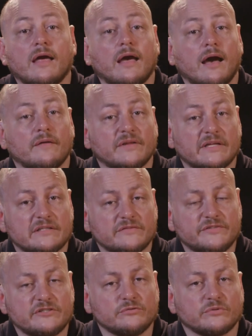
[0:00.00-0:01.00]
On the
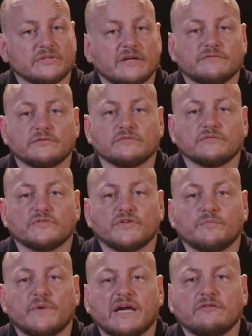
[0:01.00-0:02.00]
individual level, the
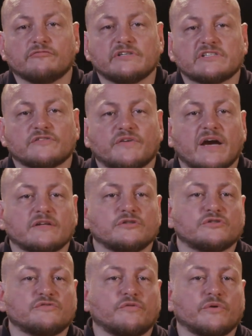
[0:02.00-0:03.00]
main risk
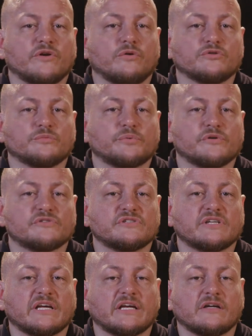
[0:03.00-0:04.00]
factors for an older
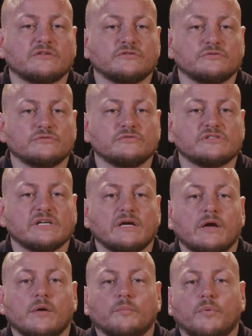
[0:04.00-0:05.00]
person includes
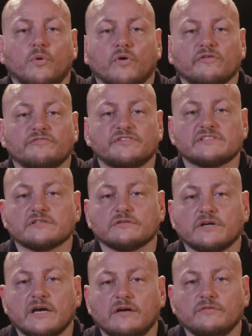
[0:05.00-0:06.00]
poor
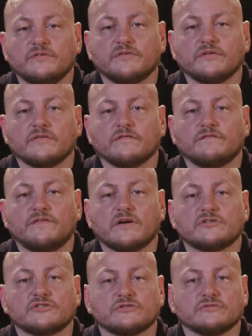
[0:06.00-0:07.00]
physical health,
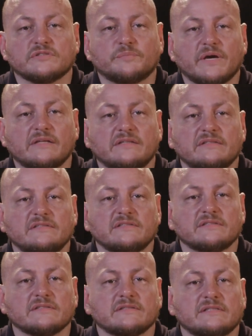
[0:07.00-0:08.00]
functional
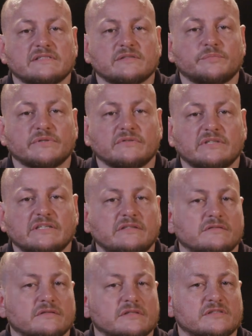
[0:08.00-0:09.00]
dependence, disability,
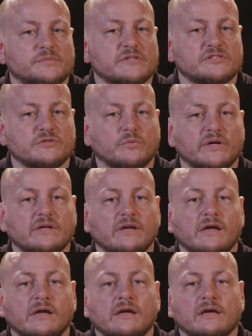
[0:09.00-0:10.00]
especially when
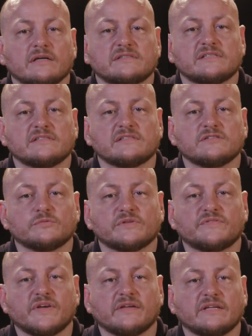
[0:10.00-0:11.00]
assistance
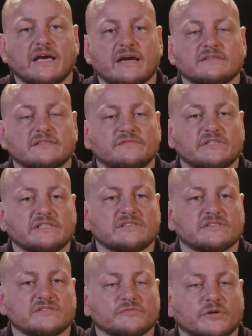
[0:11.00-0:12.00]
with daily activities
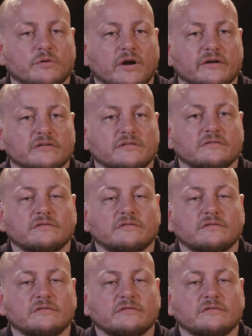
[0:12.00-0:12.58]
is required,